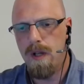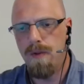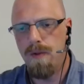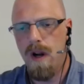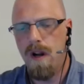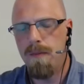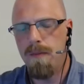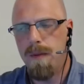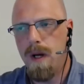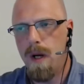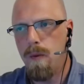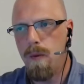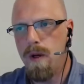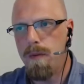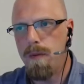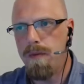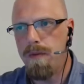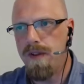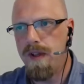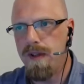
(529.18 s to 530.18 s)
A drive-by
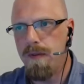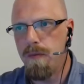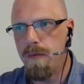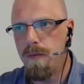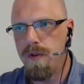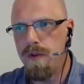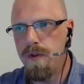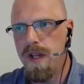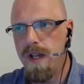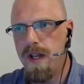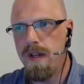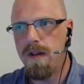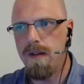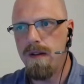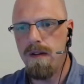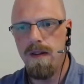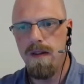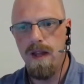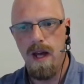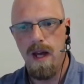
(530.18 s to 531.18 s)
website would take
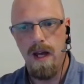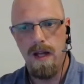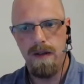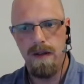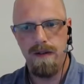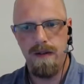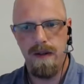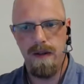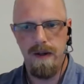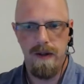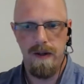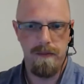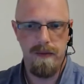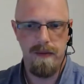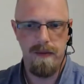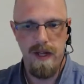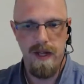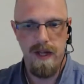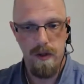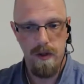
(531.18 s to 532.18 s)
that
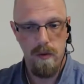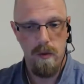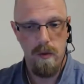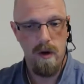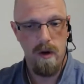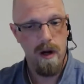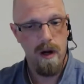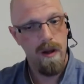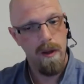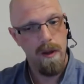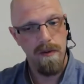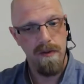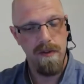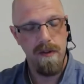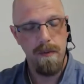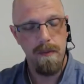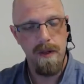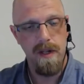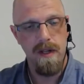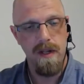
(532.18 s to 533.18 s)
URL that was in
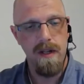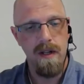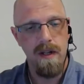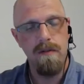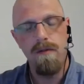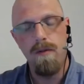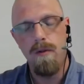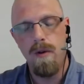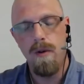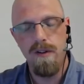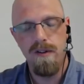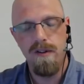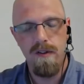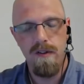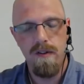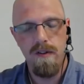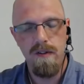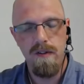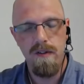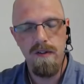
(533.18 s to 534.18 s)
the PDF, for
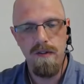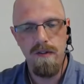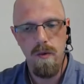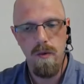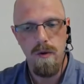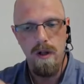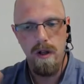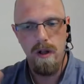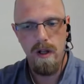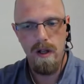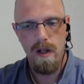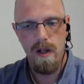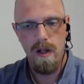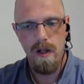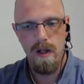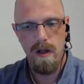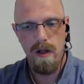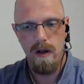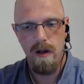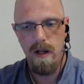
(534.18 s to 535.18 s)
instance. You would click
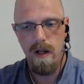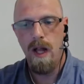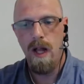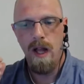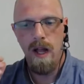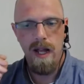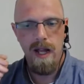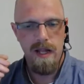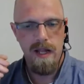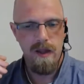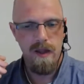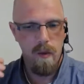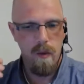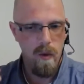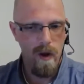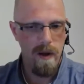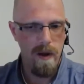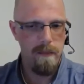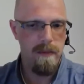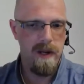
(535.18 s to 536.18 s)
on it, and
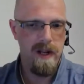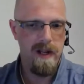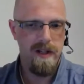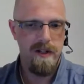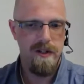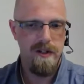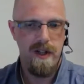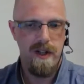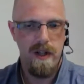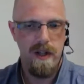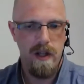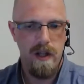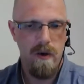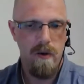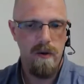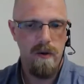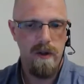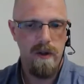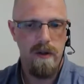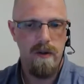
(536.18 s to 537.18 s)
the web page that
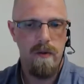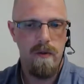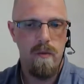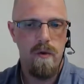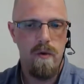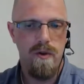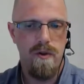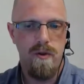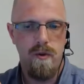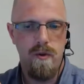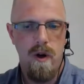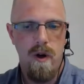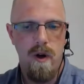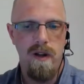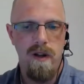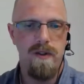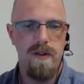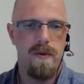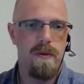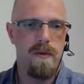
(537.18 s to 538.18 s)
loaded would
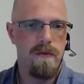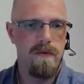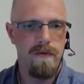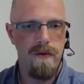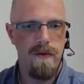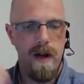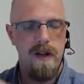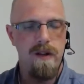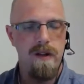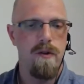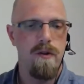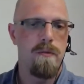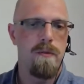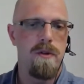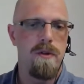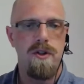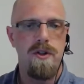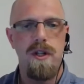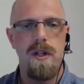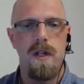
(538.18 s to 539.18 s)
try to infect your
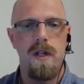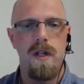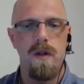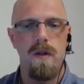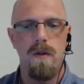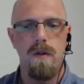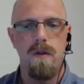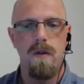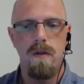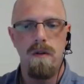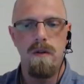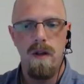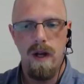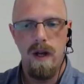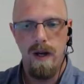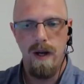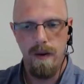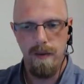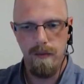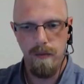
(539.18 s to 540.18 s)
machine
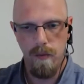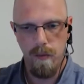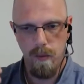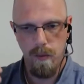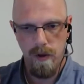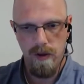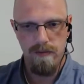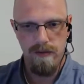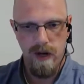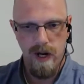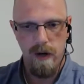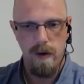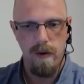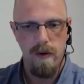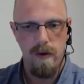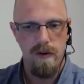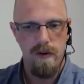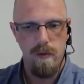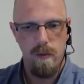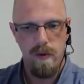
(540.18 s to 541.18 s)
with a
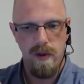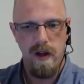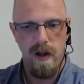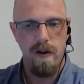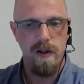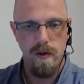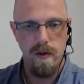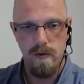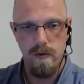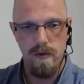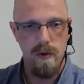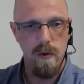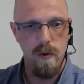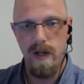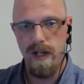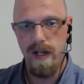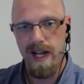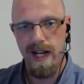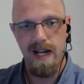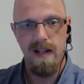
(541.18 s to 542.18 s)
virus without you
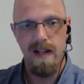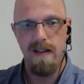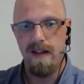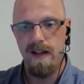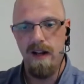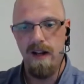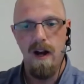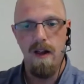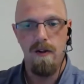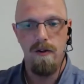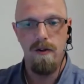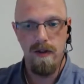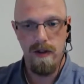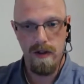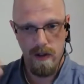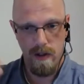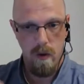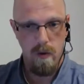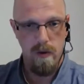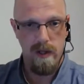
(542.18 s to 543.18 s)
doing anything other
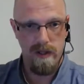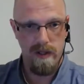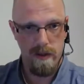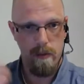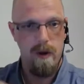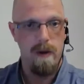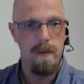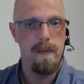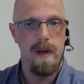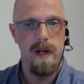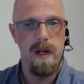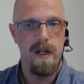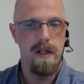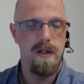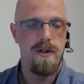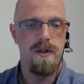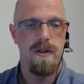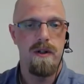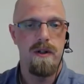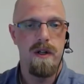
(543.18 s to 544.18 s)
than loading the web
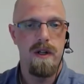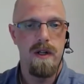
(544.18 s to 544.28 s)
page.